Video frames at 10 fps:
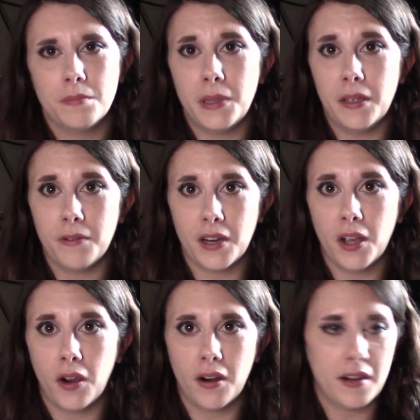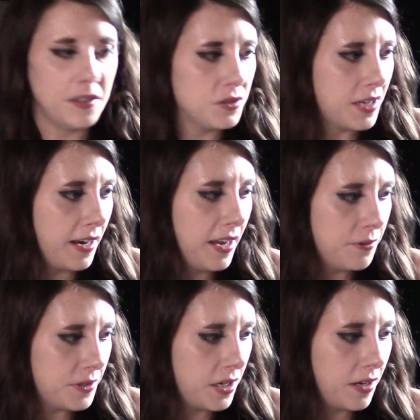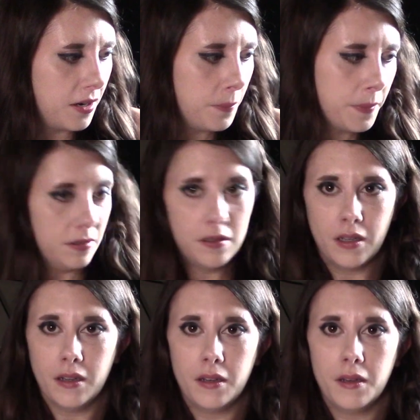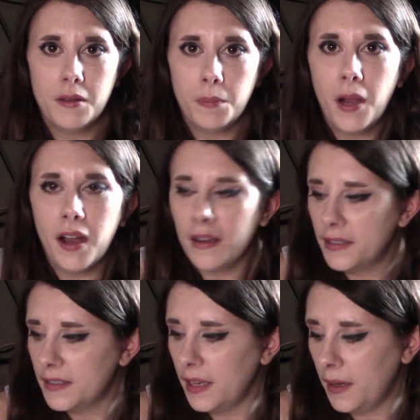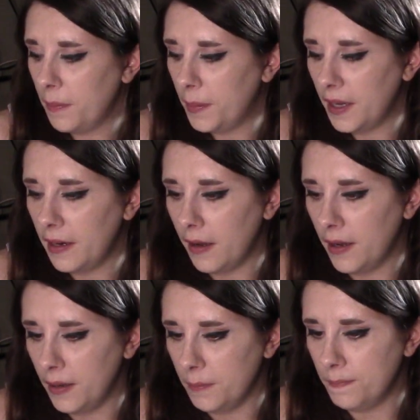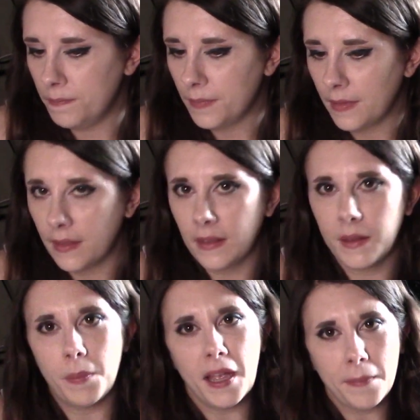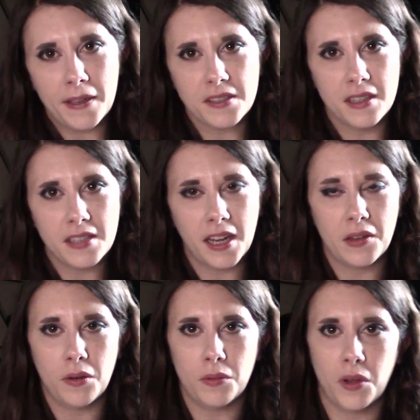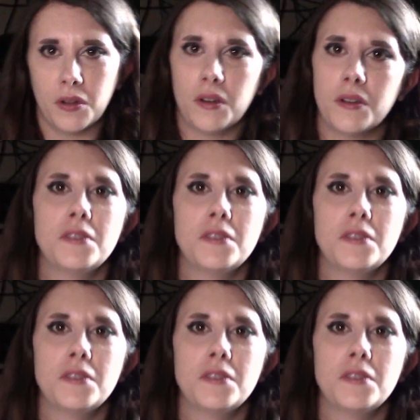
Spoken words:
be very hard. I just kind of have to cut up the box, but the backpack's going to take a little longer.